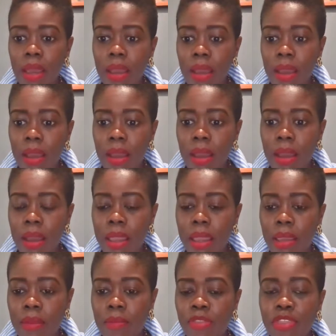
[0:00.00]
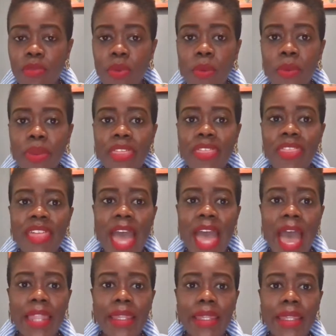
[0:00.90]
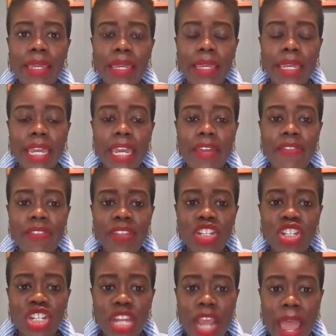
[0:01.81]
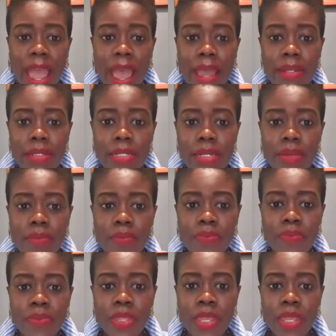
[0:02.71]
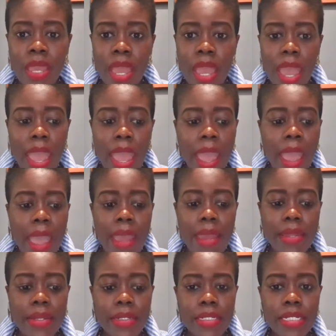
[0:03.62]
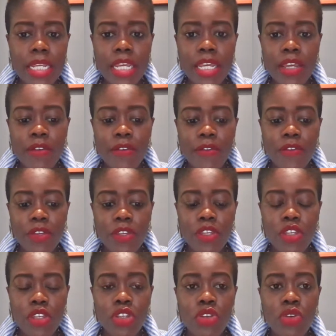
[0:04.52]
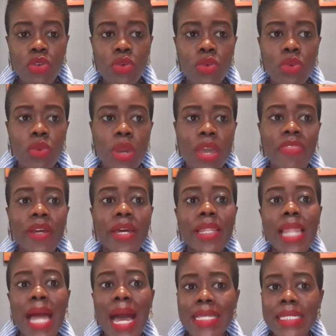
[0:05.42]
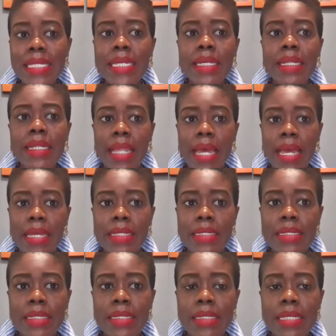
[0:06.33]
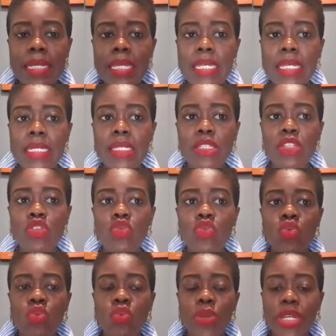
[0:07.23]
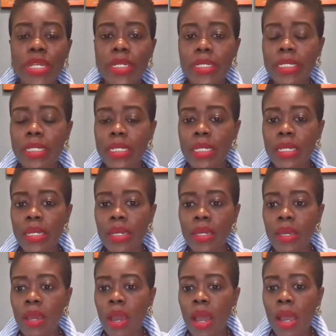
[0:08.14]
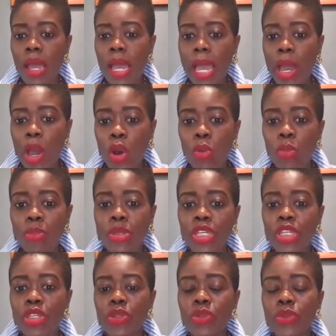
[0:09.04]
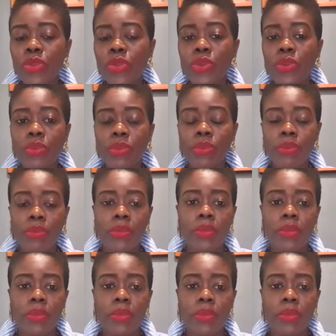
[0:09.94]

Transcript: I am throwing that link in the chat. And and the closet cleanse is really helping you